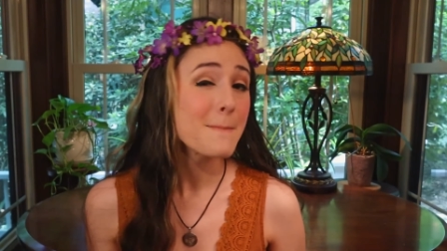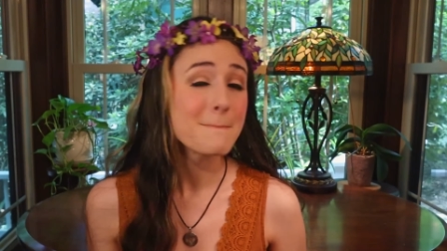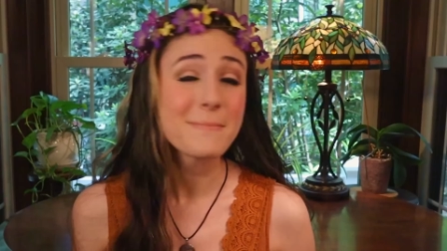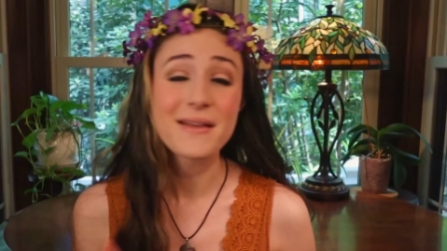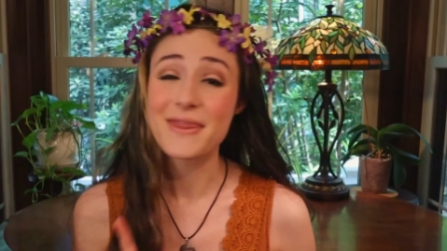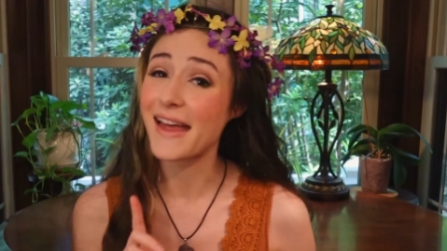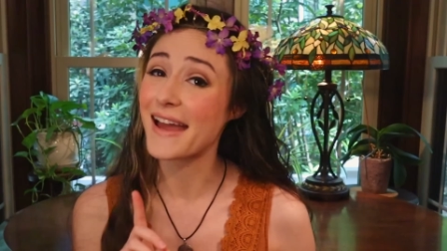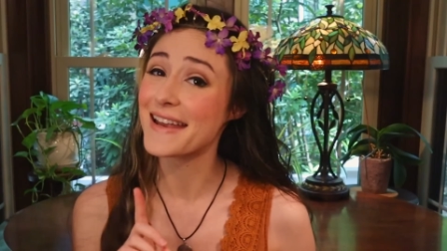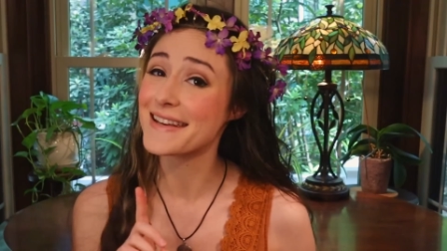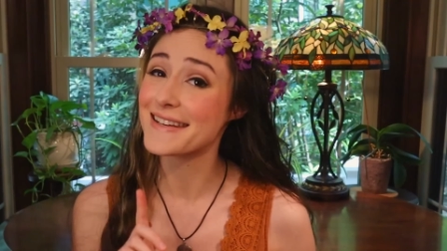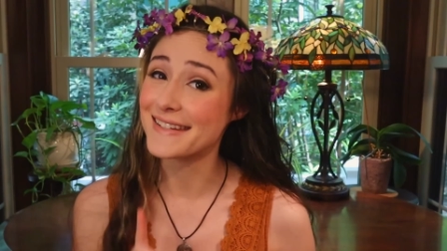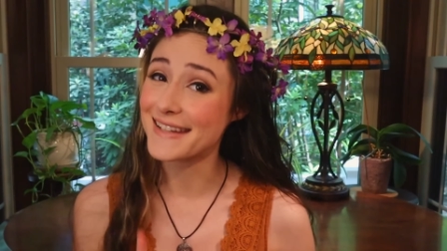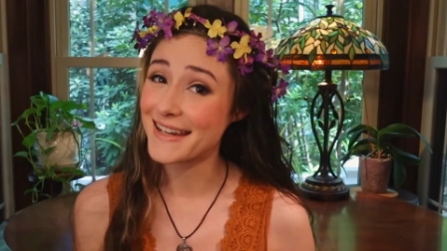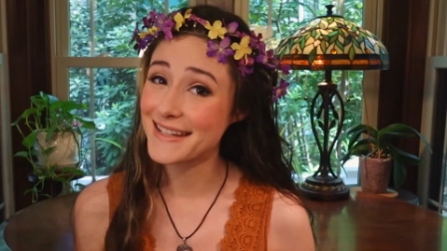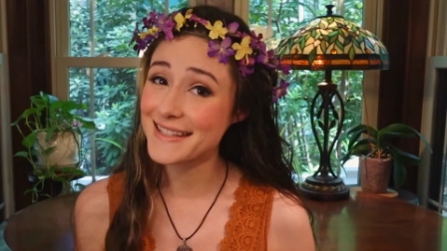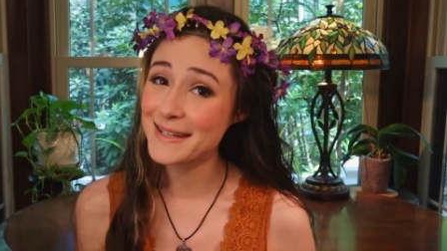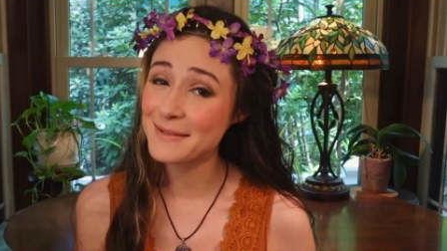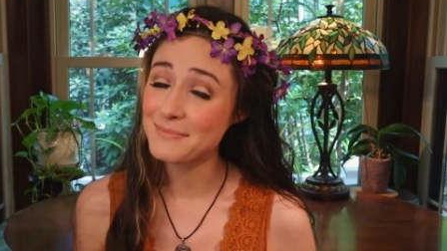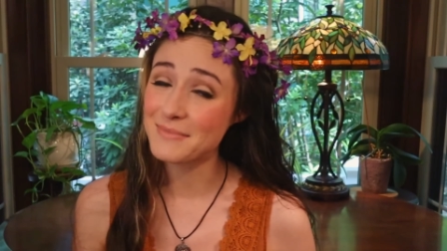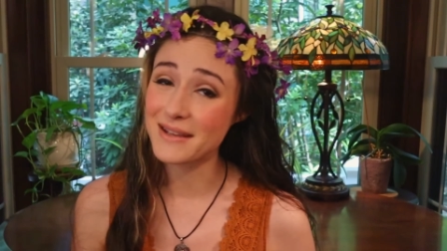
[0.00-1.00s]
but that
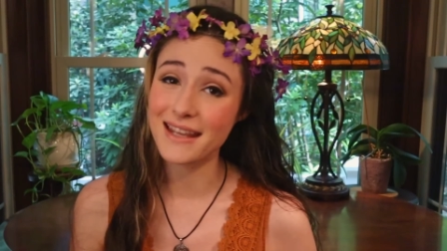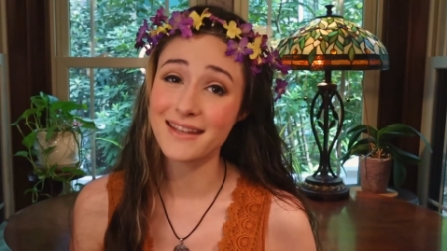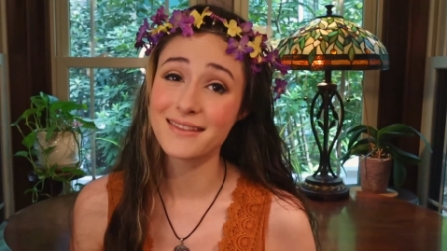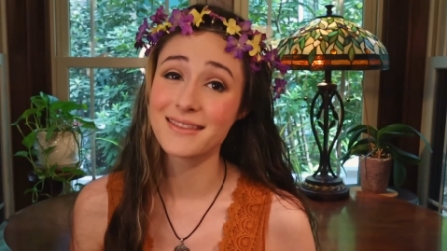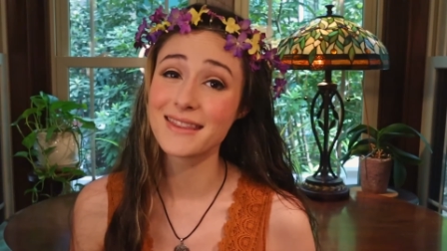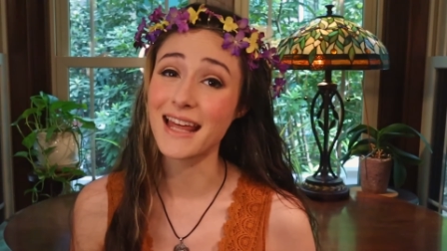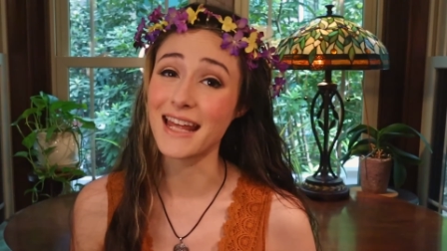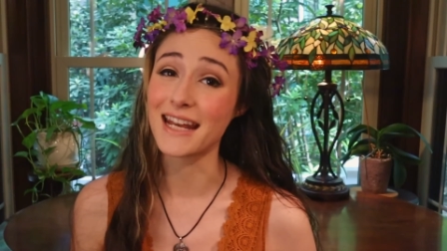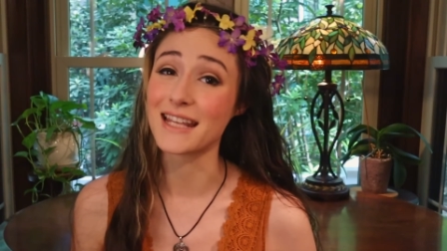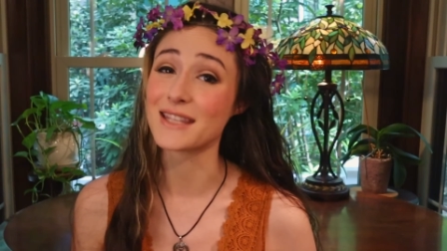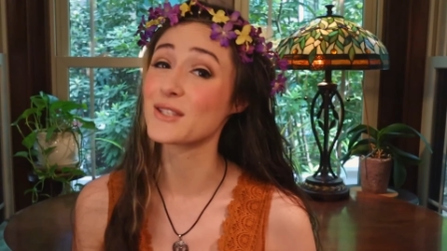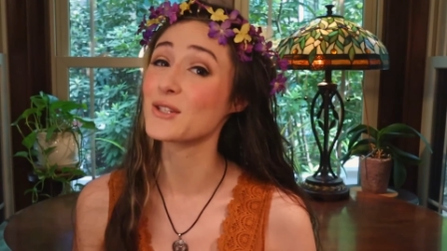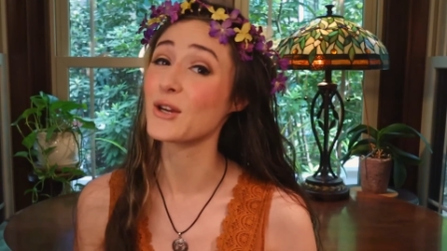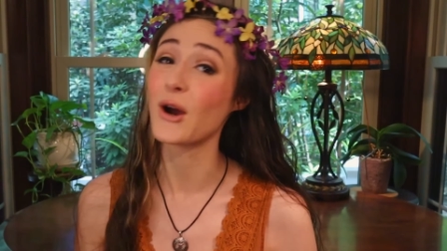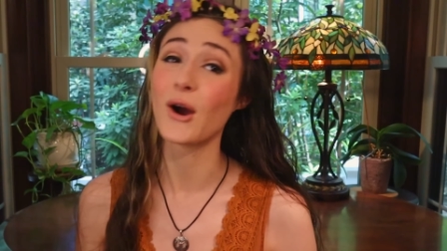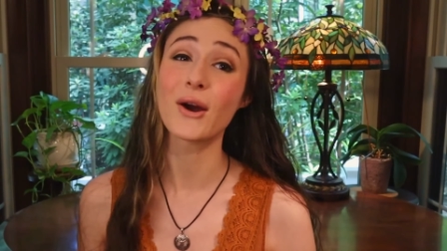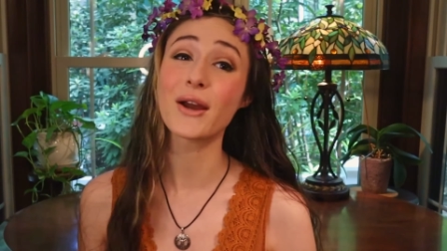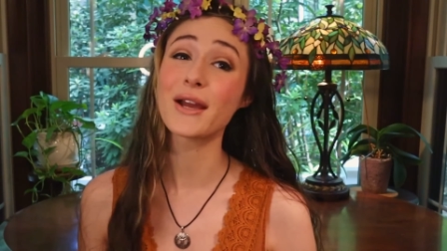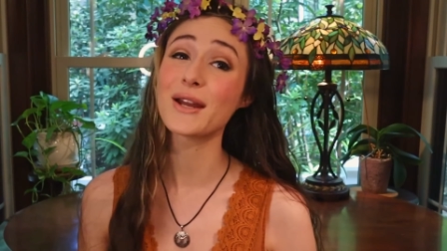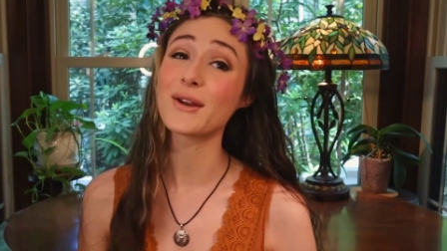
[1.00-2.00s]
doesn't mean that its
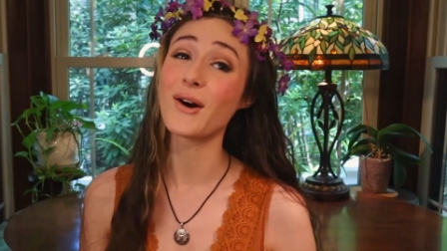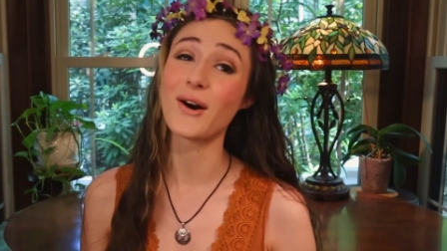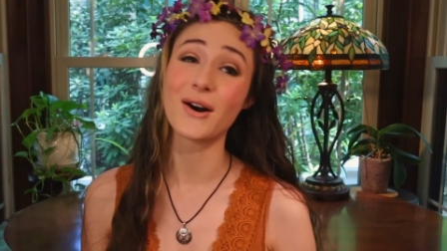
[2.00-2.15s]
target